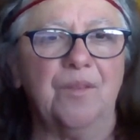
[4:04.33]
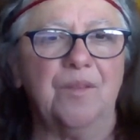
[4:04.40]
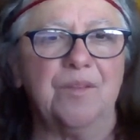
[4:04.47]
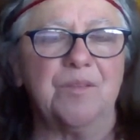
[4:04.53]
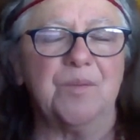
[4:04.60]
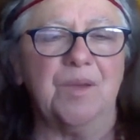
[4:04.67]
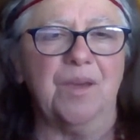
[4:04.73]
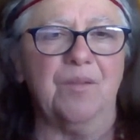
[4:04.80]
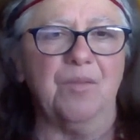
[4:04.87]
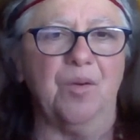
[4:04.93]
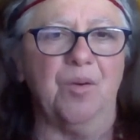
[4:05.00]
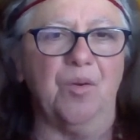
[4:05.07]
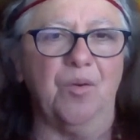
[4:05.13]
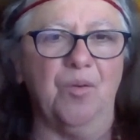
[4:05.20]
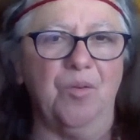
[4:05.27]
so we have a
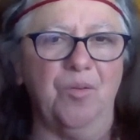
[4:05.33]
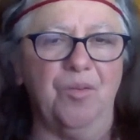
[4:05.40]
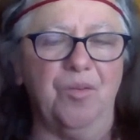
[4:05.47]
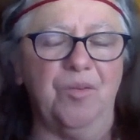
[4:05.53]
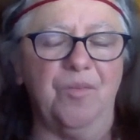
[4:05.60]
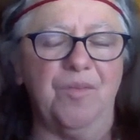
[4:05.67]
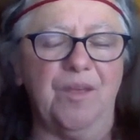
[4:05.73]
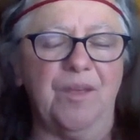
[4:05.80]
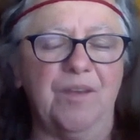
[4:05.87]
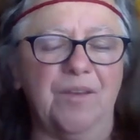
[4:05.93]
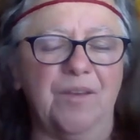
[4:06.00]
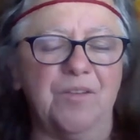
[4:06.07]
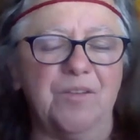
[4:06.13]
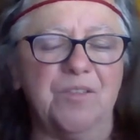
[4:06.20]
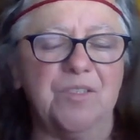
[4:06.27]
hold of that
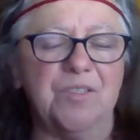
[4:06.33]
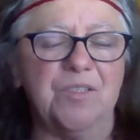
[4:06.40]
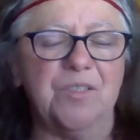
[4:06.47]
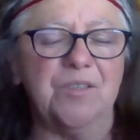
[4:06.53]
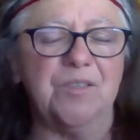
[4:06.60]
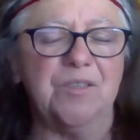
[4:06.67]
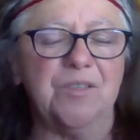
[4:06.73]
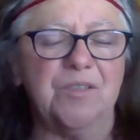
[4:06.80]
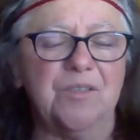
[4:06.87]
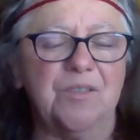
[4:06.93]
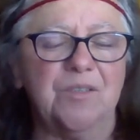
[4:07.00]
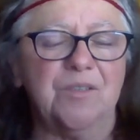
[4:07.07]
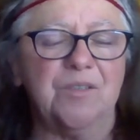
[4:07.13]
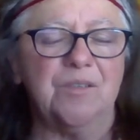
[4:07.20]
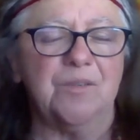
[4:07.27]
energy.
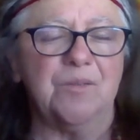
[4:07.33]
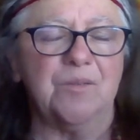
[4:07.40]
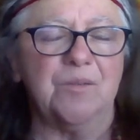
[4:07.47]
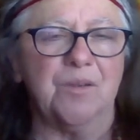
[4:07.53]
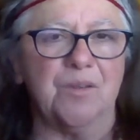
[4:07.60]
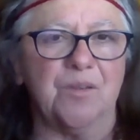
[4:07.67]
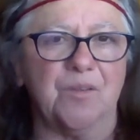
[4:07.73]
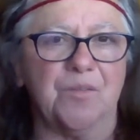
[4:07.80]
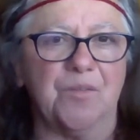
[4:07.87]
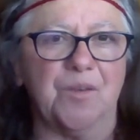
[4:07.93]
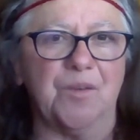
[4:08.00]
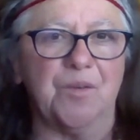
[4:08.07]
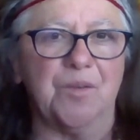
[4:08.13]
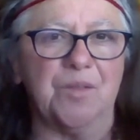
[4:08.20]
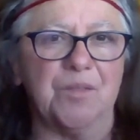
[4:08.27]
We're going to
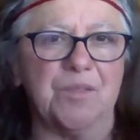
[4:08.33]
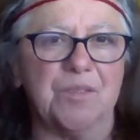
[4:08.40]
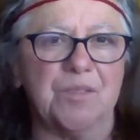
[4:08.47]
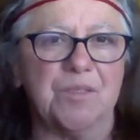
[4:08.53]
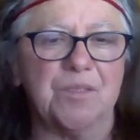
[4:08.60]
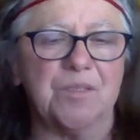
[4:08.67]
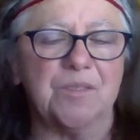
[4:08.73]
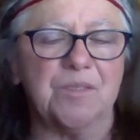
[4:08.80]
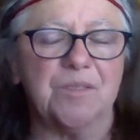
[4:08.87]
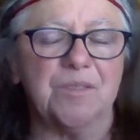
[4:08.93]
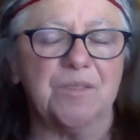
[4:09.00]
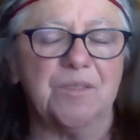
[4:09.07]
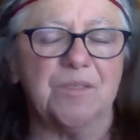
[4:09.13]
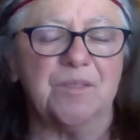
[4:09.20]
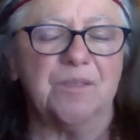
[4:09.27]
focus.
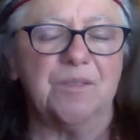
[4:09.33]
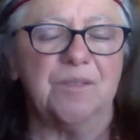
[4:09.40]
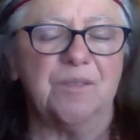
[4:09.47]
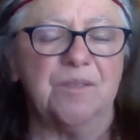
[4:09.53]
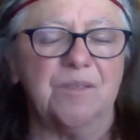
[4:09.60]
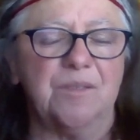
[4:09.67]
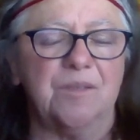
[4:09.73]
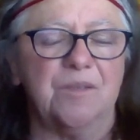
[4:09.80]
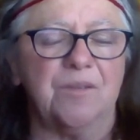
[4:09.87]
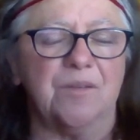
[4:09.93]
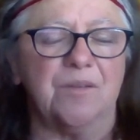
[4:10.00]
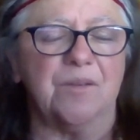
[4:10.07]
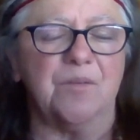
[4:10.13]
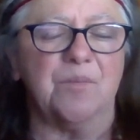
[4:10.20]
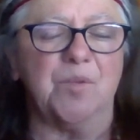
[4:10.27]

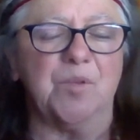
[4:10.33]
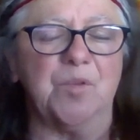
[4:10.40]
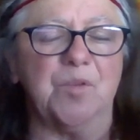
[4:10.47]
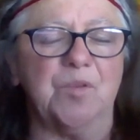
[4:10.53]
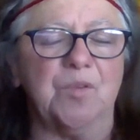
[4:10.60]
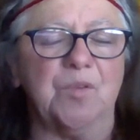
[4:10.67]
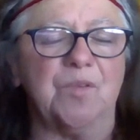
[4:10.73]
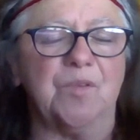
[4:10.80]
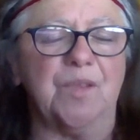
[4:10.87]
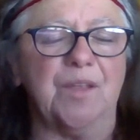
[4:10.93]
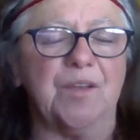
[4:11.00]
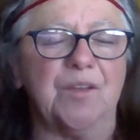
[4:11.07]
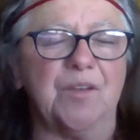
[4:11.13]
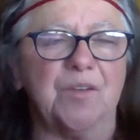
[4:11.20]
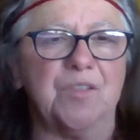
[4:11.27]
We're going to move that
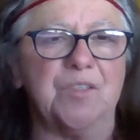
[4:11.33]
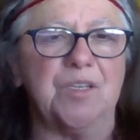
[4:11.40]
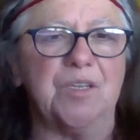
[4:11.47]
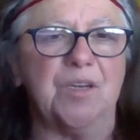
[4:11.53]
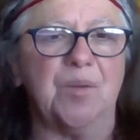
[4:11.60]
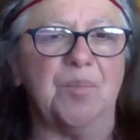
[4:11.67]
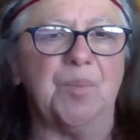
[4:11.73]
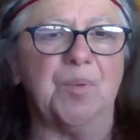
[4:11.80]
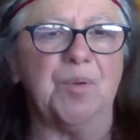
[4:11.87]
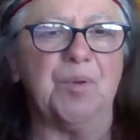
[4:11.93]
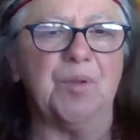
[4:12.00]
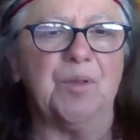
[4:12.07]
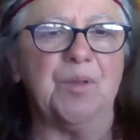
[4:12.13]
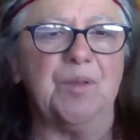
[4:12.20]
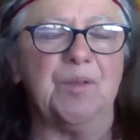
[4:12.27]
energy up
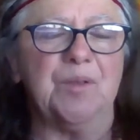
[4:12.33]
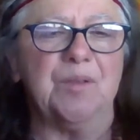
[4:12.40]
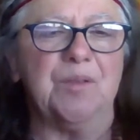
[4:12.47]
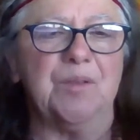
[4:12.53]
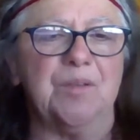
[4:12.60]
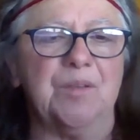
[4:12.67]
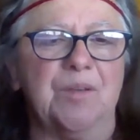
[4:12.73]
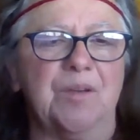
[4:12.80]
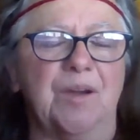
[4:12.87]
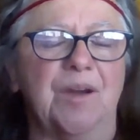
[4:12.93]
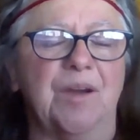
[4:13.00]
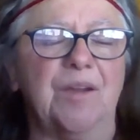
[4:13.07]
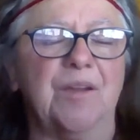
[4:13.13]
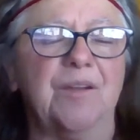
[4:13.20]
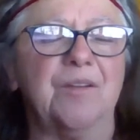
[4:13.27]

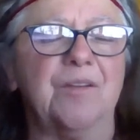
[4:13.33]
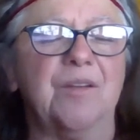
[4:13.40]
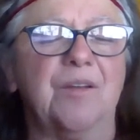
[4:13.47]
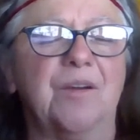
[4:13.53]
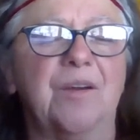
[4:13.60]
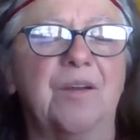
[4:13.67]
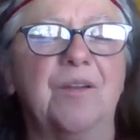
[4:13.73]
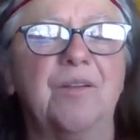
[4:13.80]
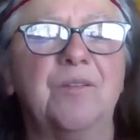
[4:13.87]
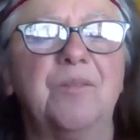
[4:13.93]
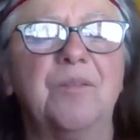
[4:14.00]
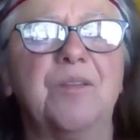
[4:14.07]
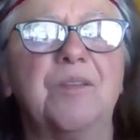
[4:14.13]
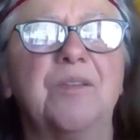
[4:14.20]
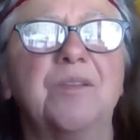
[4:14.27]
higher and higher
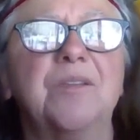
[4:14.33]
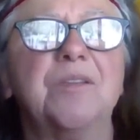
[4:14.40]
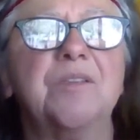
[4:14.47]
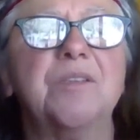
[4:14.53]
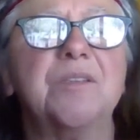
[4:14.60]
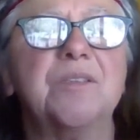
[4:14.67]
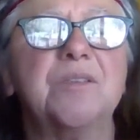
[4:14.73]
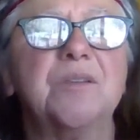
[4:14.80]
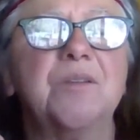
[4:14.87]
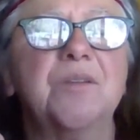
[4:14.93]
within us.